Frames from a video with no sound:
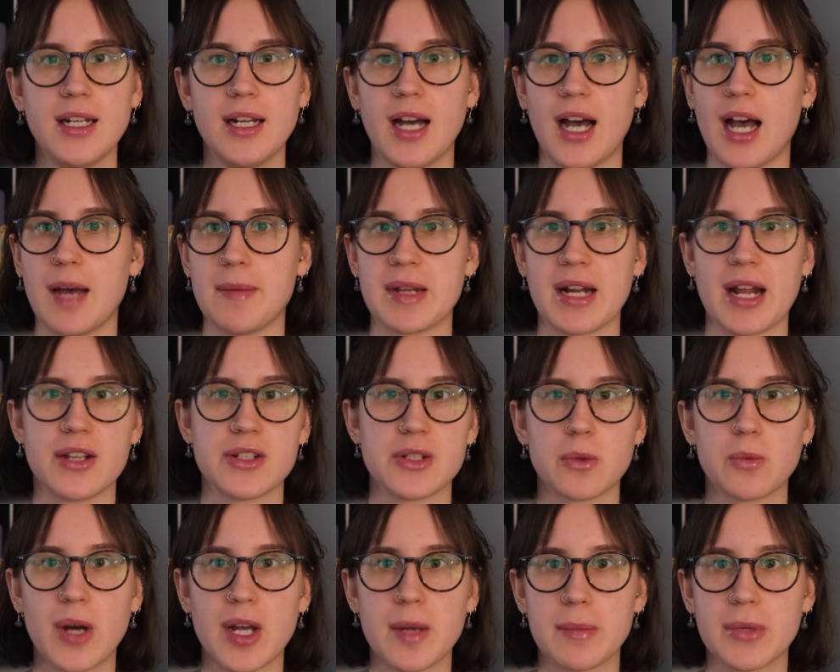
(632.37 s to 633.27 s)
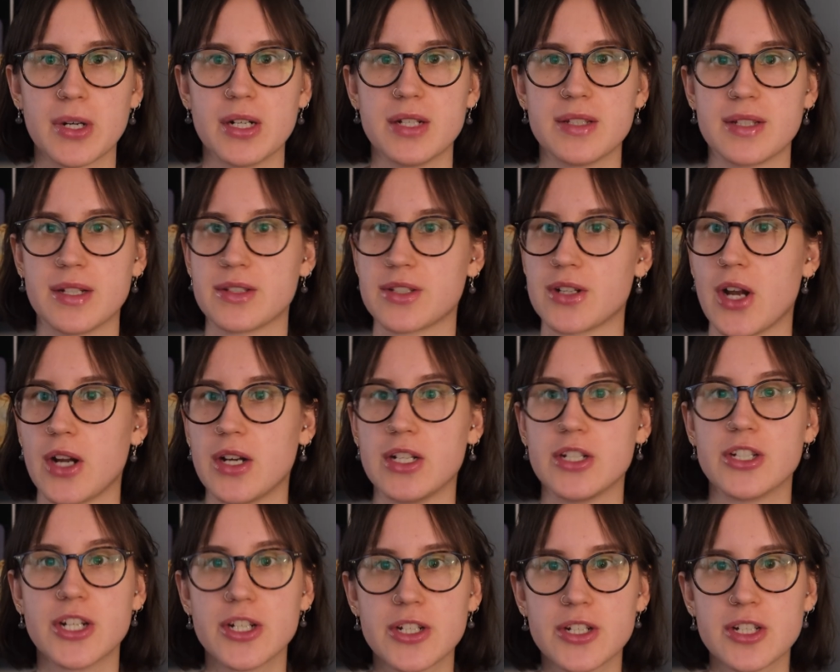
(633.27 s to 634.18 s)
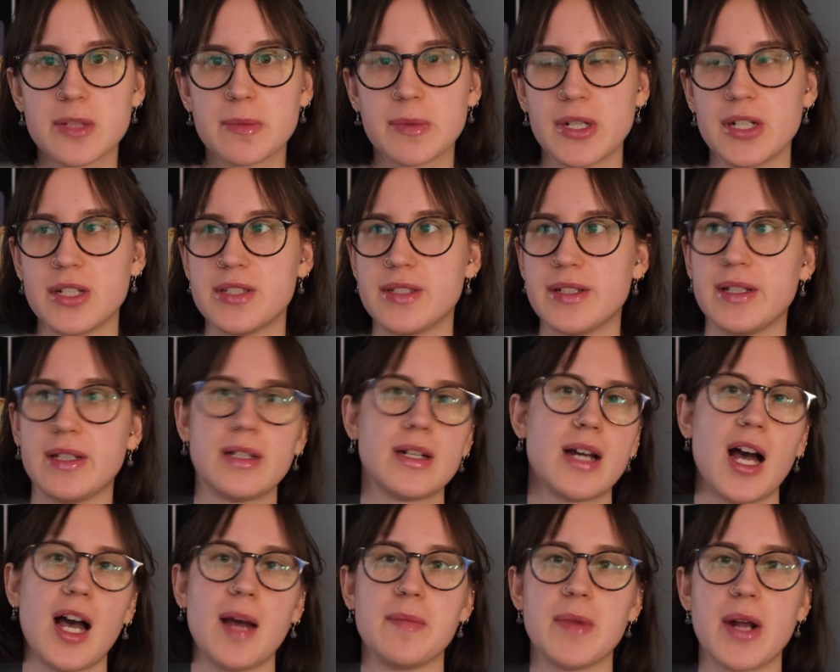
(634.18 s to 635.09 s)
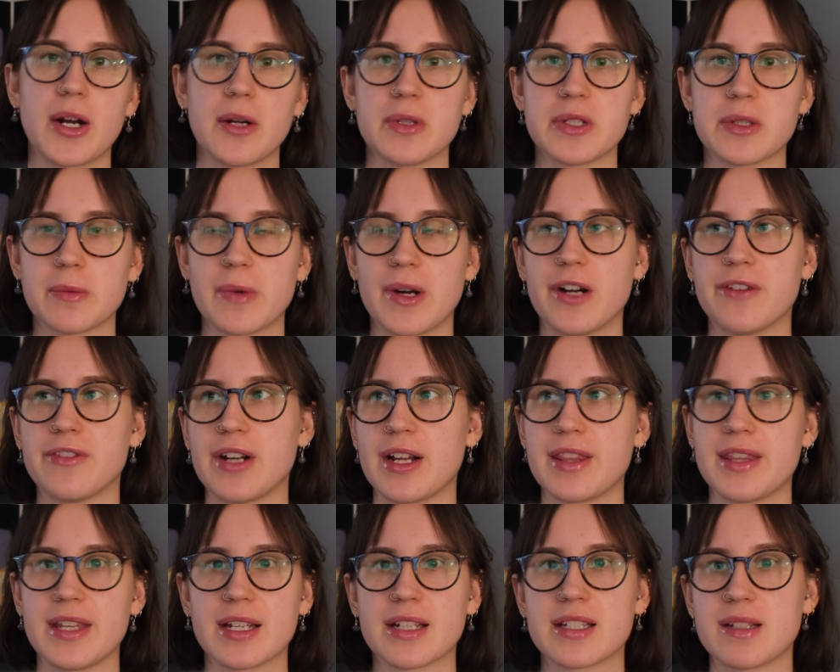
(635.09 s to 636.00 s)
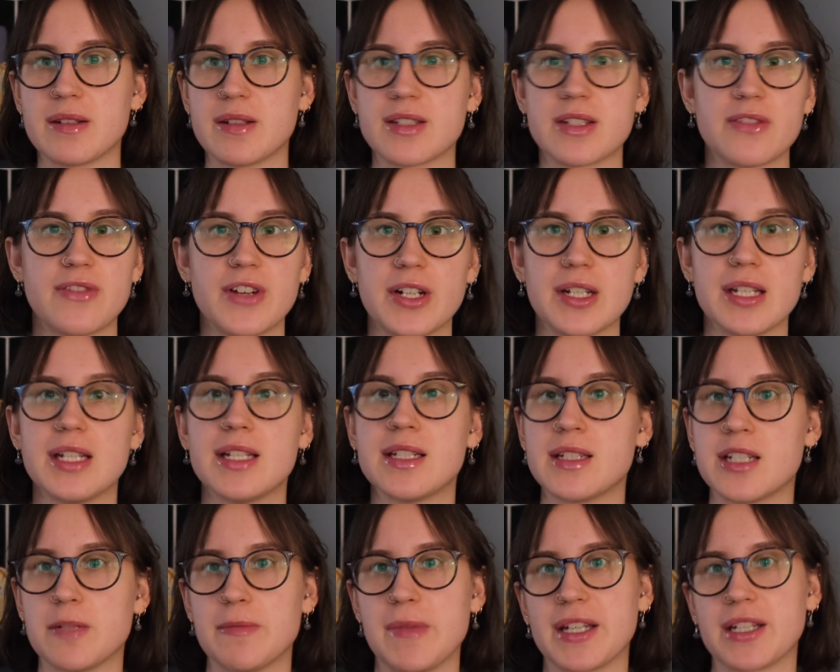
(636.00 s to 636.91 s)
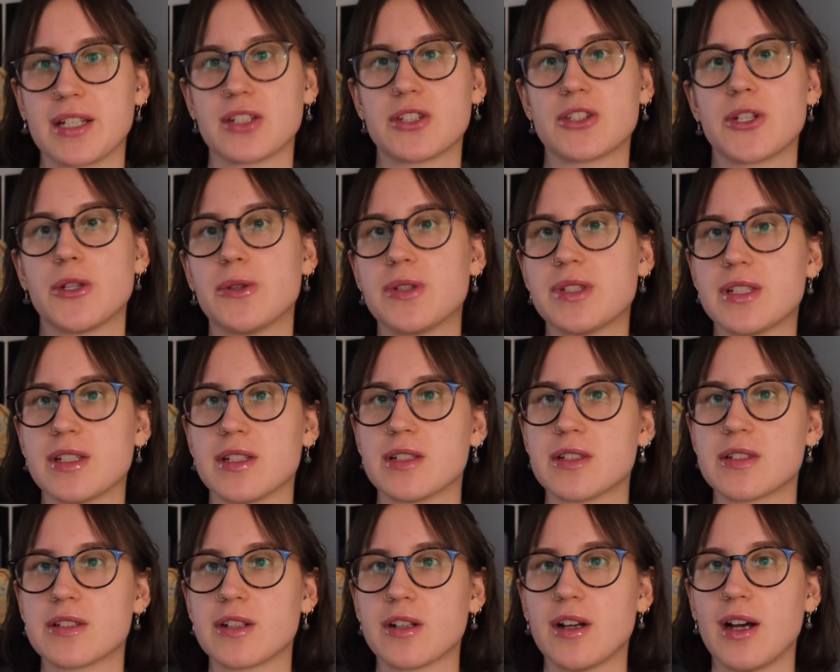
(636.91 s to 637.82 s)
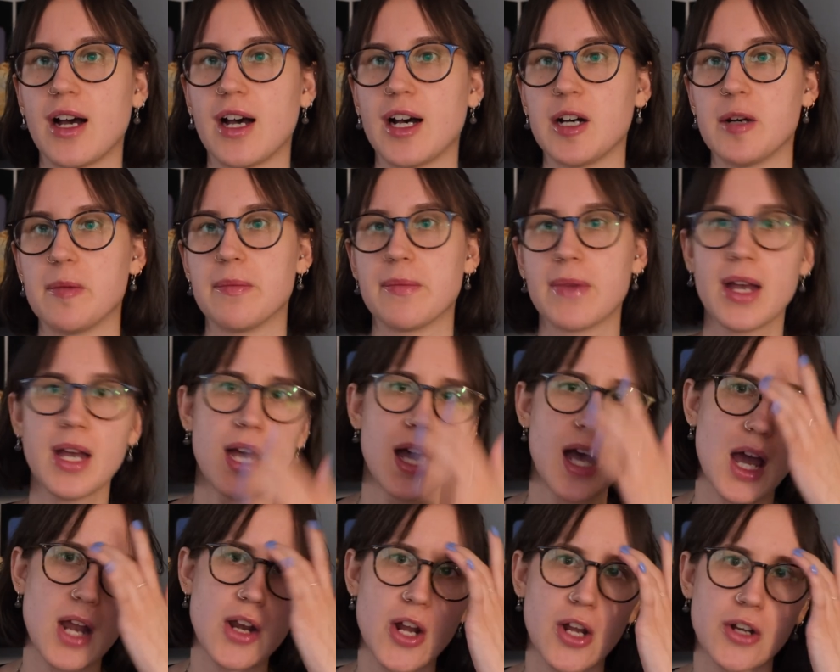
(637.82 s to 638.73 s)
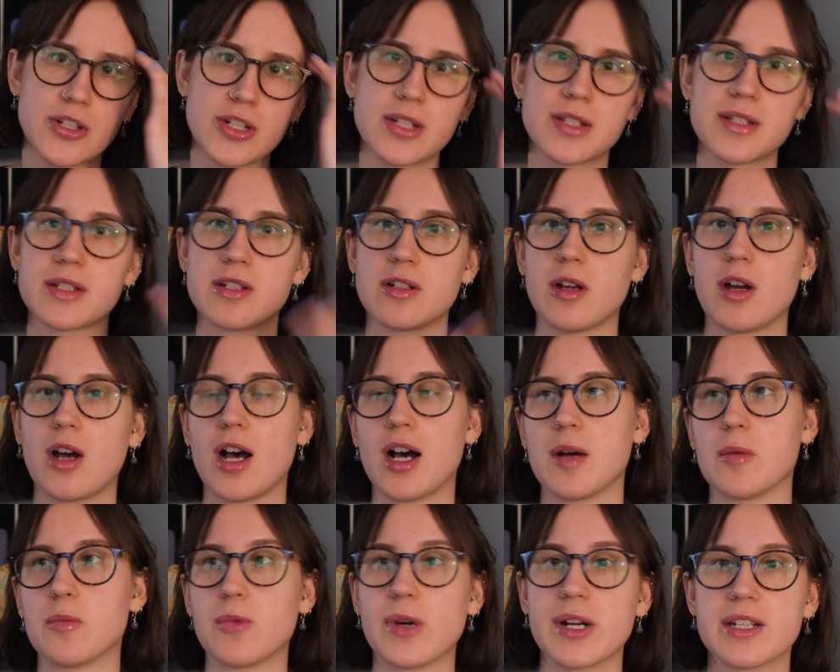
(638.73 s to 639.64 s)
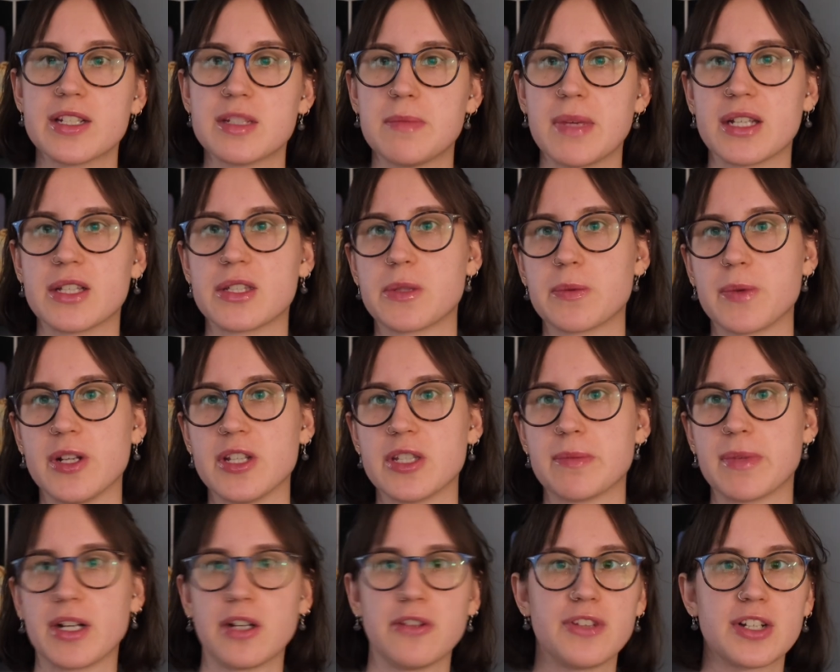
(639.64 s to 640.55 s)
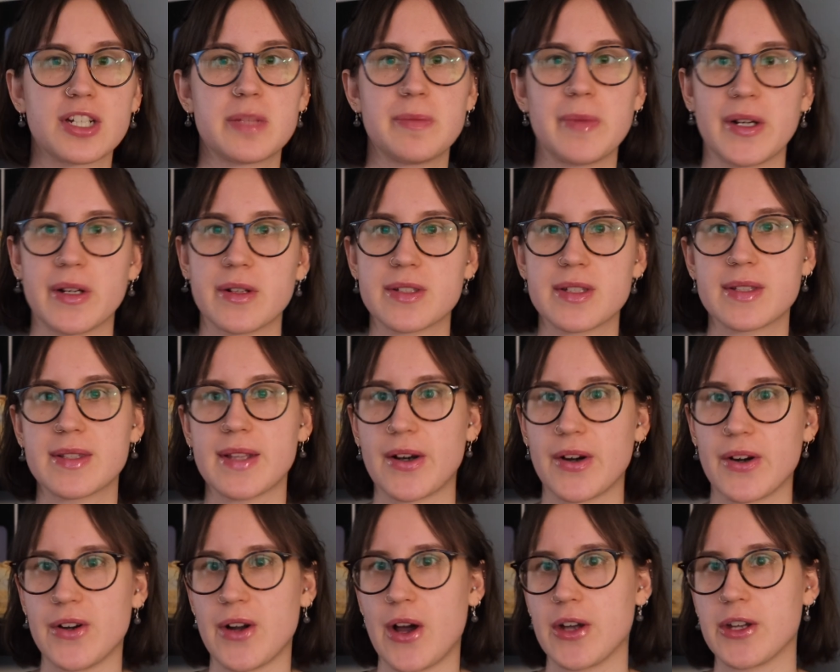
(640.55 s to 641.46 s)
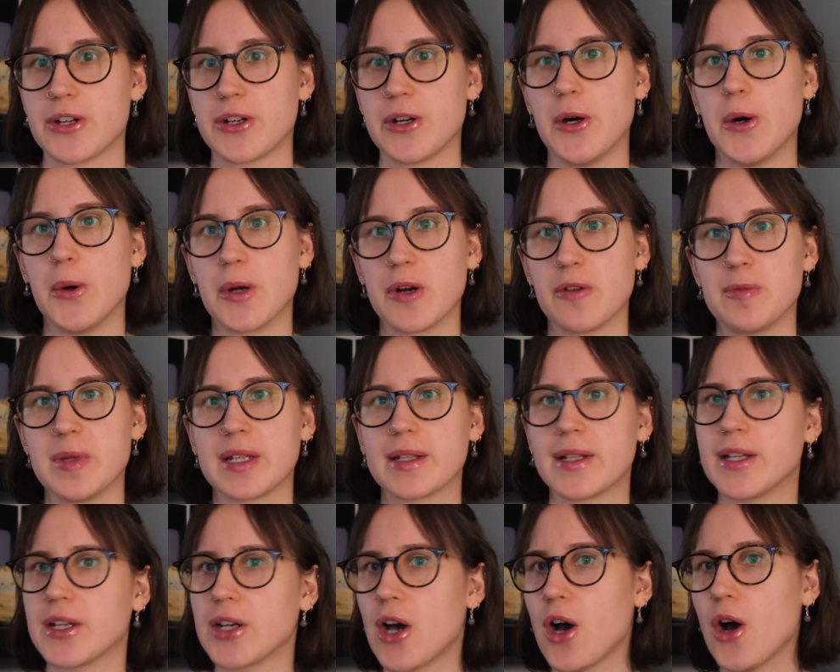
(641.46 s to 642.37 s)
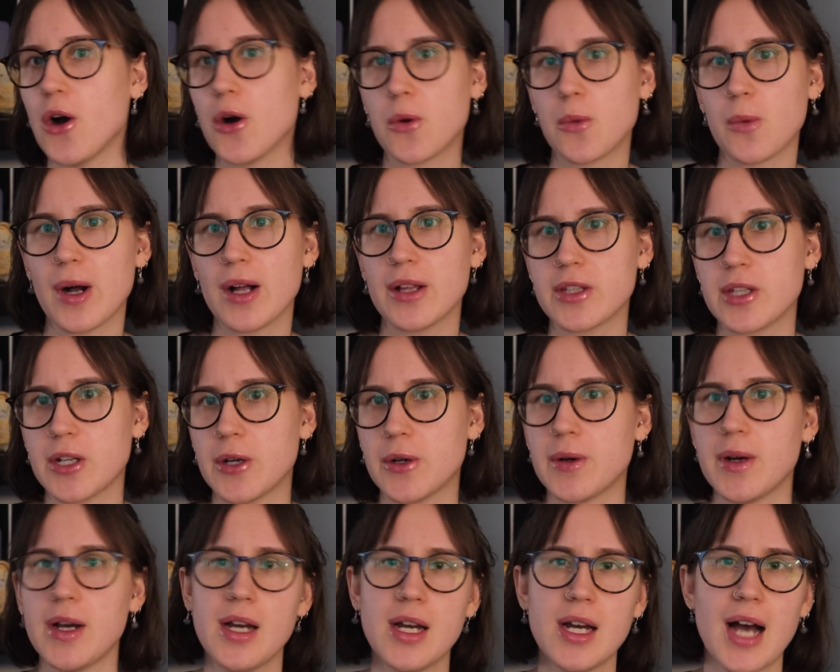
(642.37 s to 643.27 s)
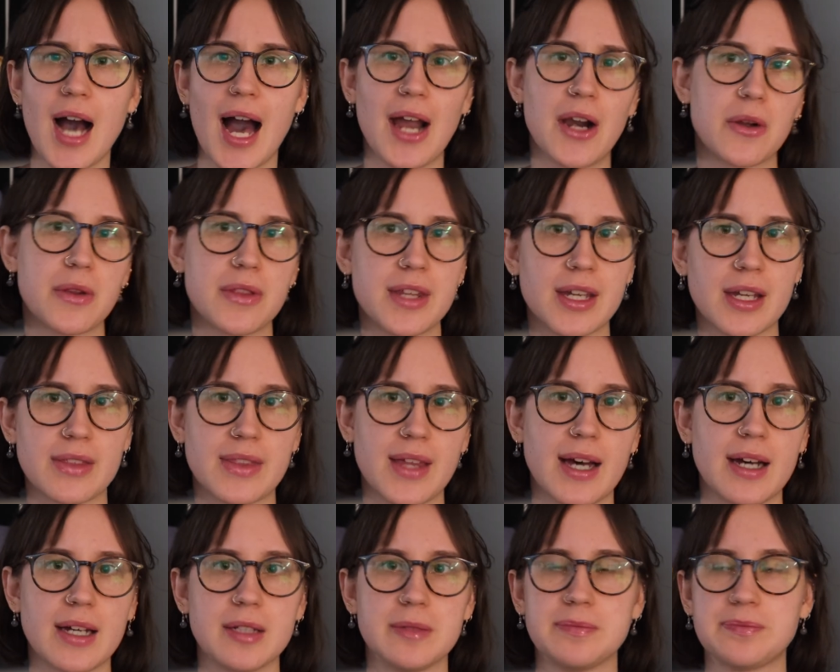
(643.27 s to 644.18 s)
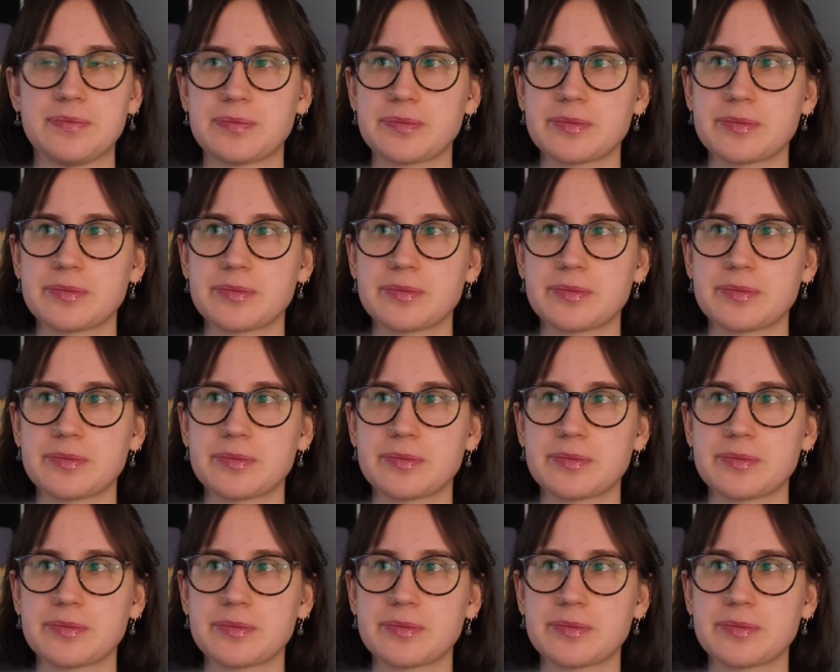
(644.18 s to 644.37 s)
I mean, as a white person, as a non-Indigenous person, I'm not always aware of, and I think sometimes it's very easy to make excuses, not just race-based ones, but of experiences that are not your own, of being like, oh, well, you know, I don't think that